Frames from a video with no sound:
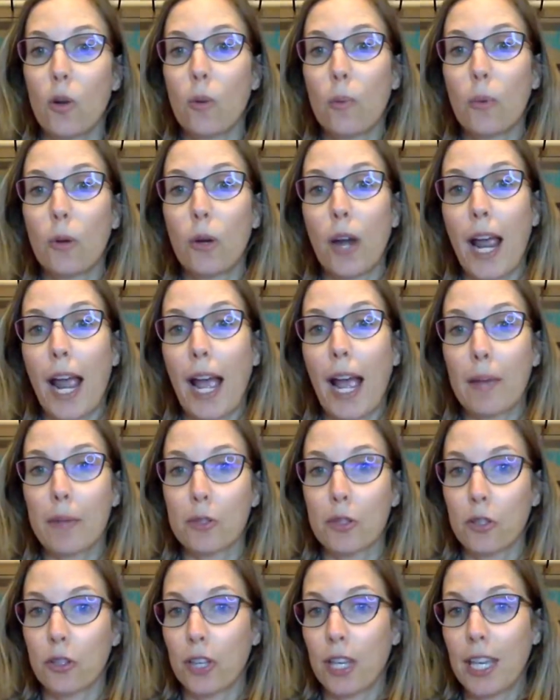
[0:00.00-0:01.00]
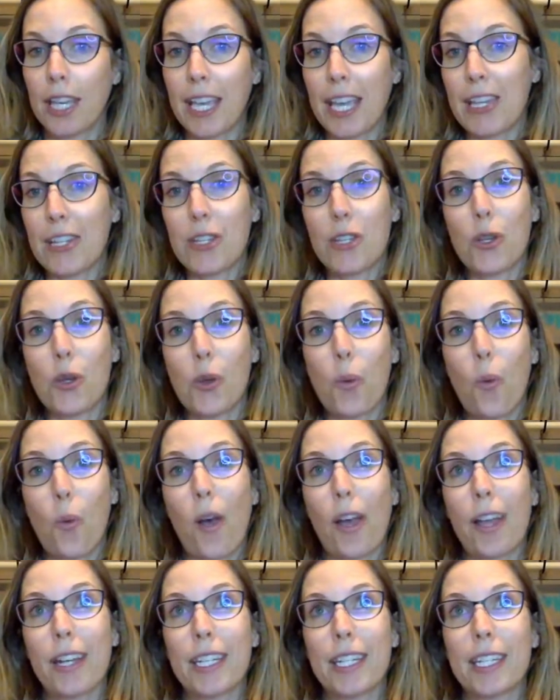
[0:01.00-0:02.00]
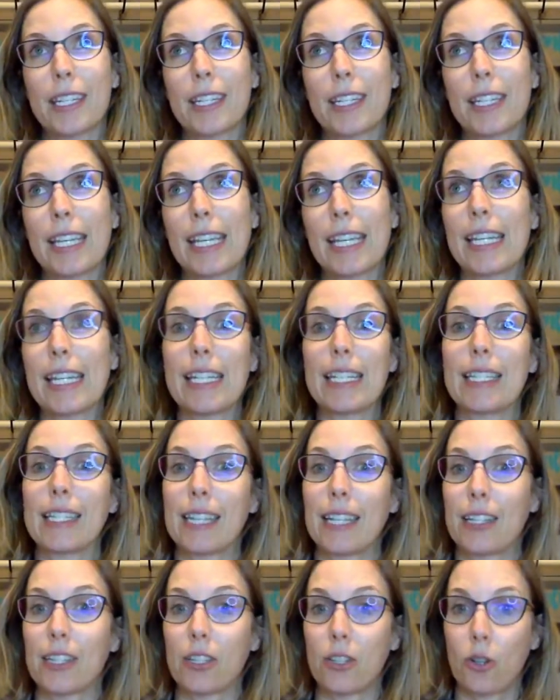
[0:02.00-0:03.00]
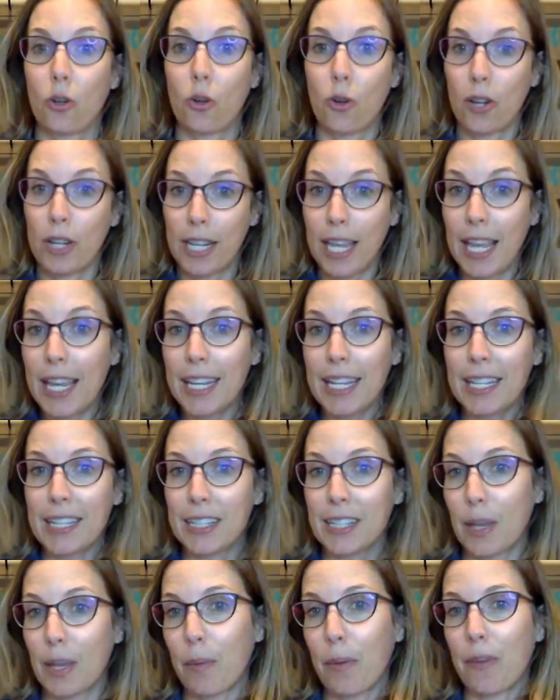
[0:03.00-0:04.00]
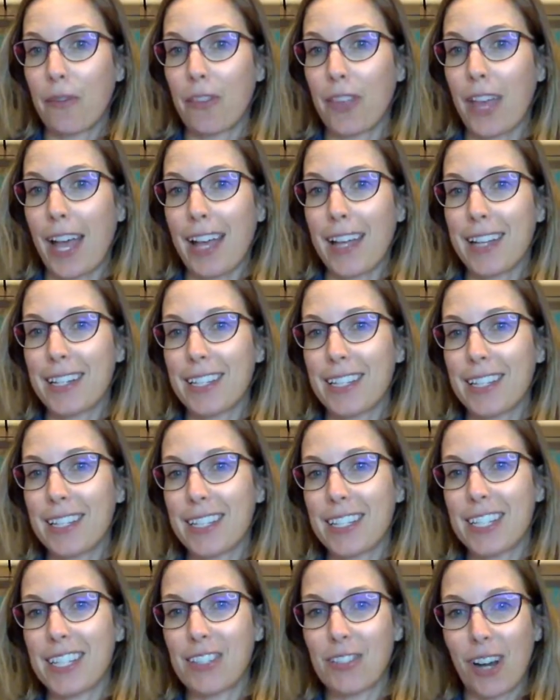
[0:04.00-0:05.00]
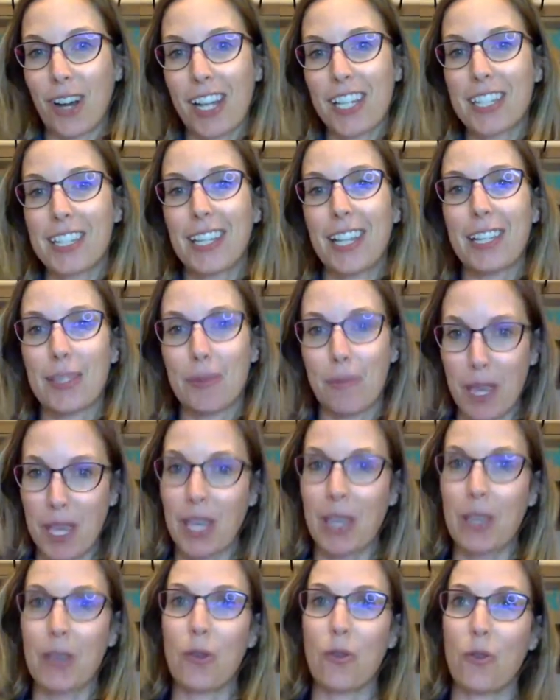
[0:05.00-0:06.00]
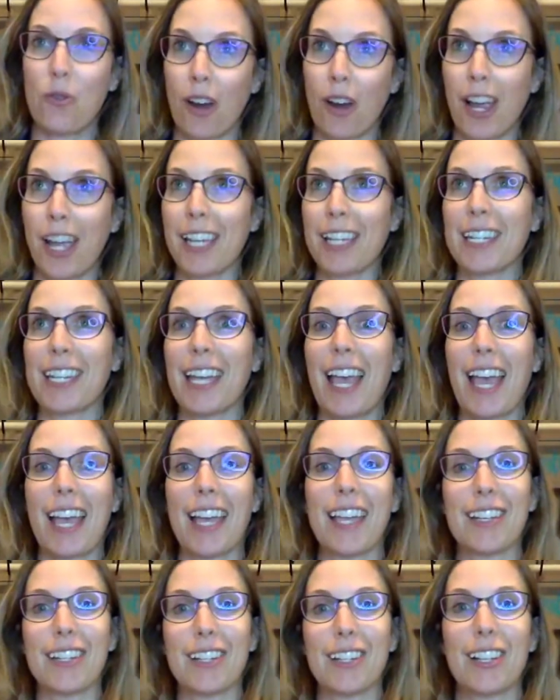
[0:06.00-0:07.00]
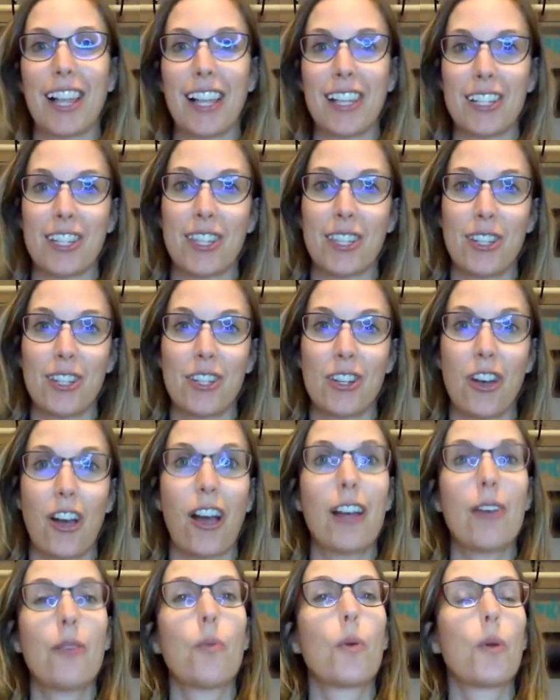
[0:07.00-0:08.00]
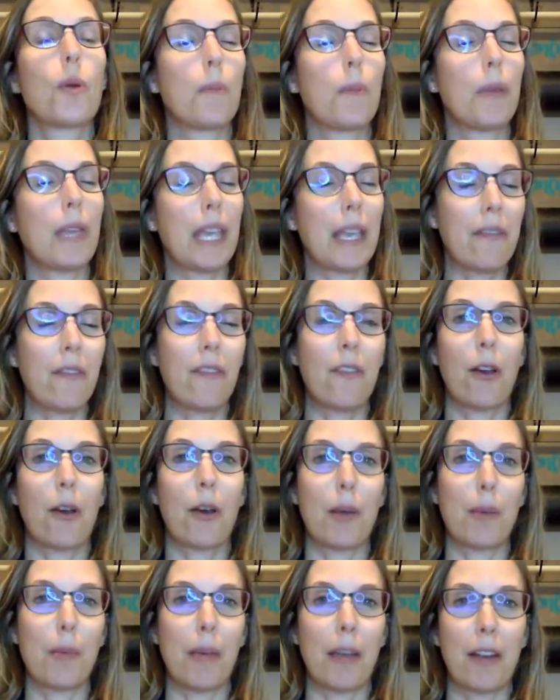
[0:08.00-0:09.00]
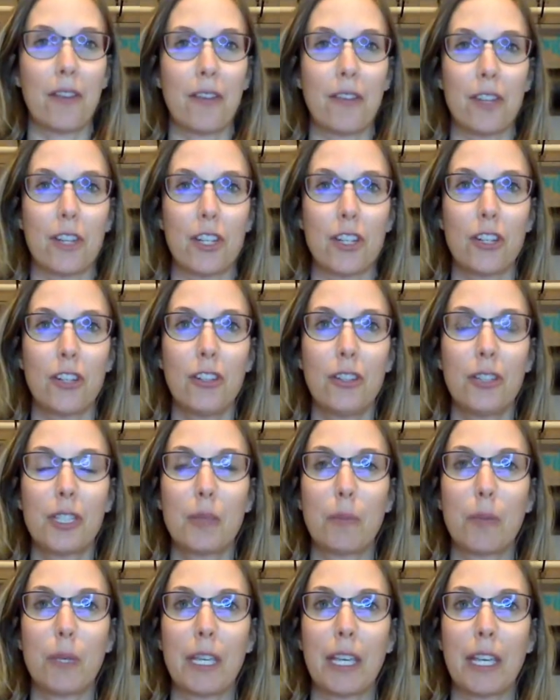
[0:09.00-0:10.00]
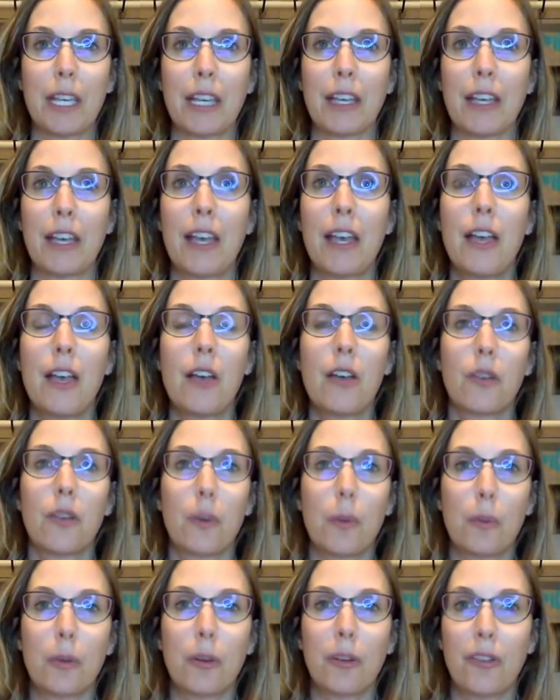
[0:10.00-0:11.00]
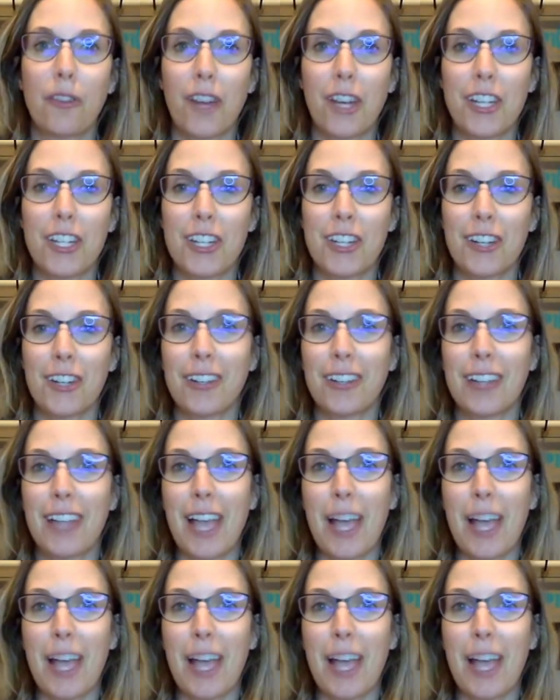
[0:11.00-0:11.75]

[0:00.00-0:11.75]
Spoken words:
perhaps looking into what it is that's creating some of that stress that's making you grind and clench the jaw would be very beneficial, speaking from a professional